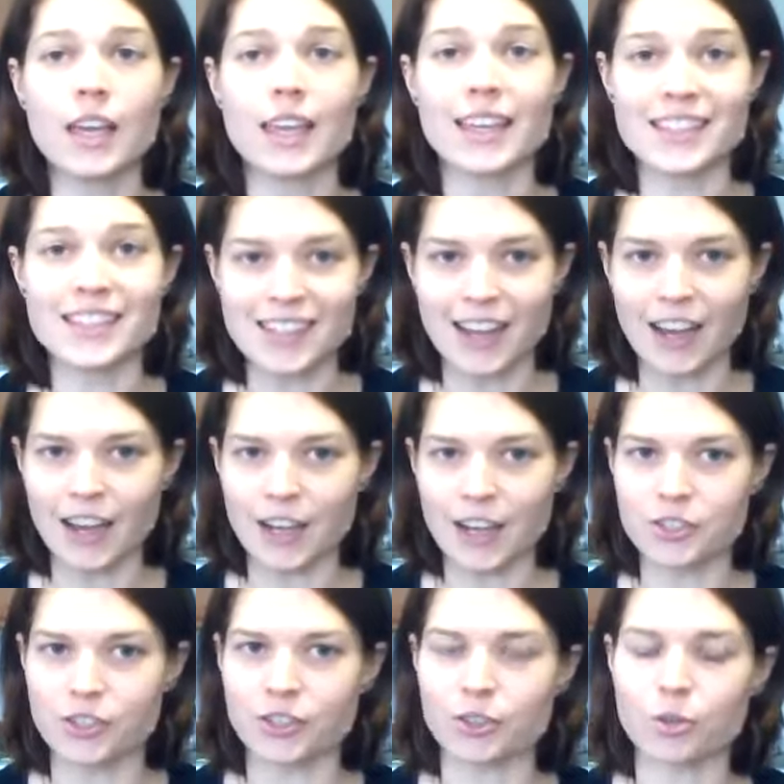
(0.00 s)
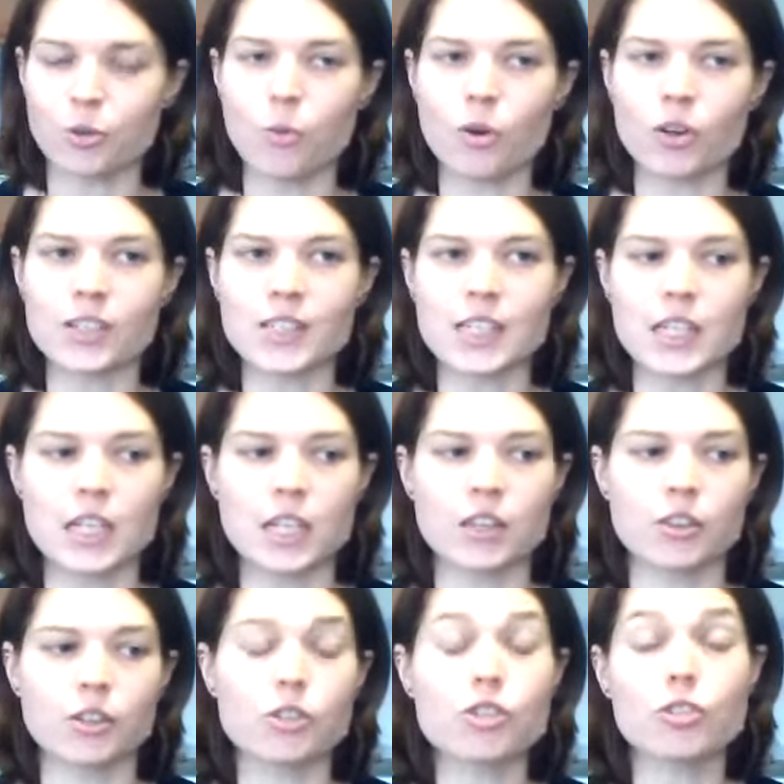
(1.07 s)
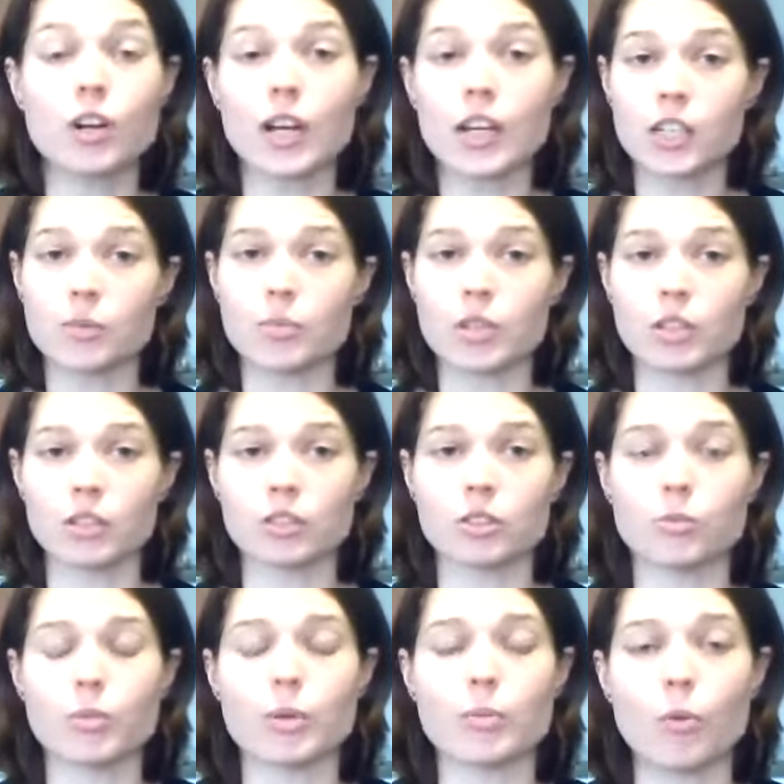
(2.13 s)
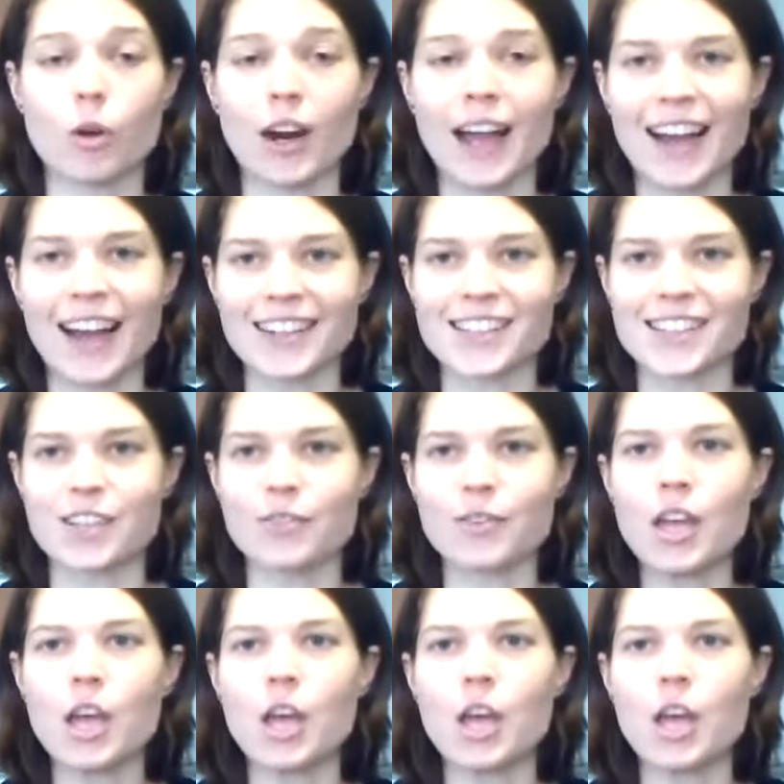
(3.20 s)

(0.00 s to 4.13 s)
inside during the quarantine, they're trying to be a little bit more active.